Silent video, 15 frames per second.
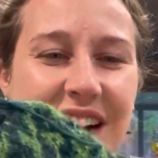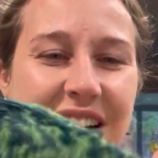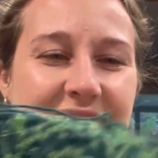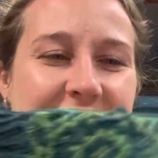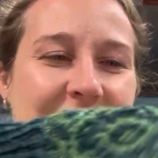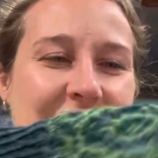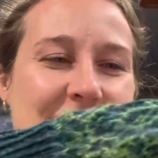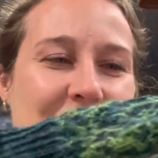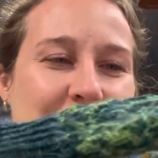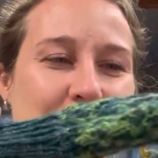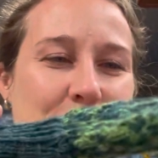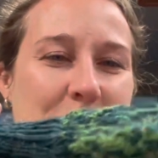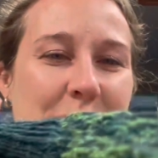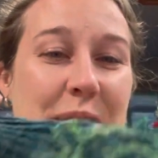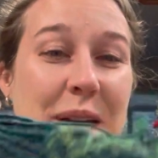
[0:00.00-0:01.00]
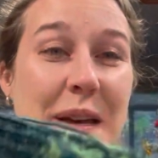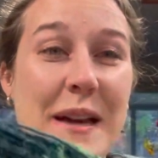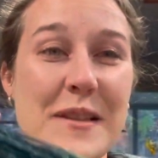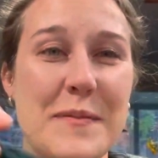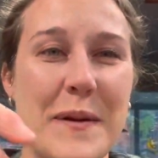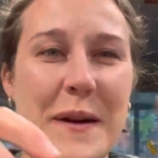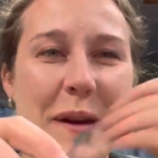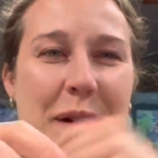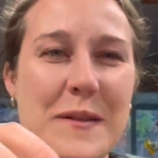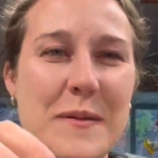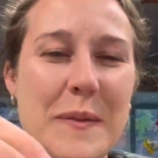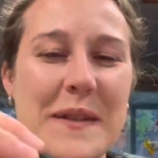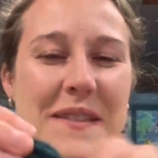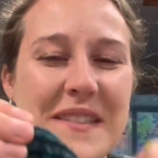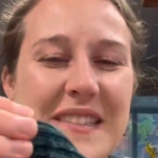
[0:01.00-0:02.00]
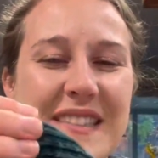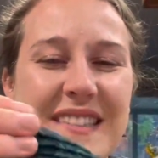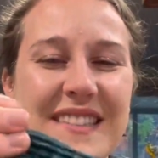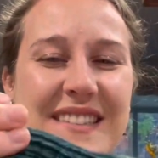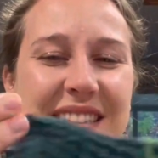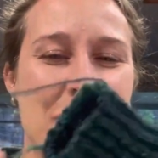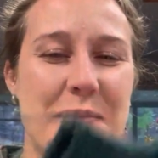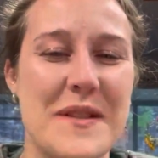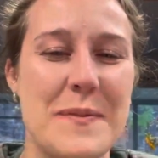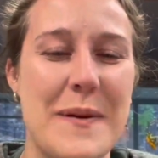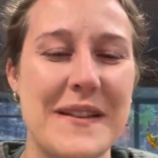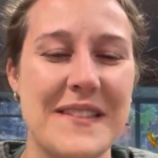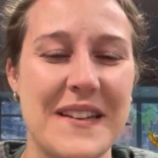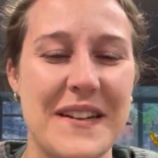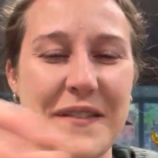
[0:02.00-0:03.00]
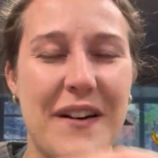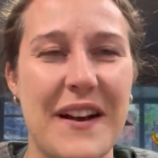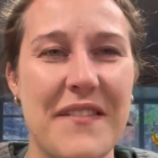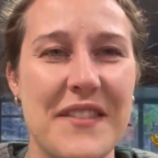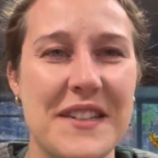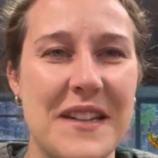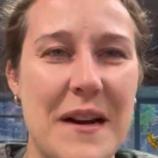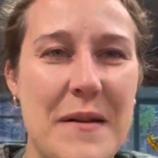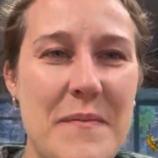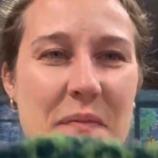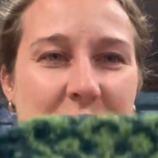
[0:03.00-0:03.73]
It's really a case by case basis. Depends on if I have the time.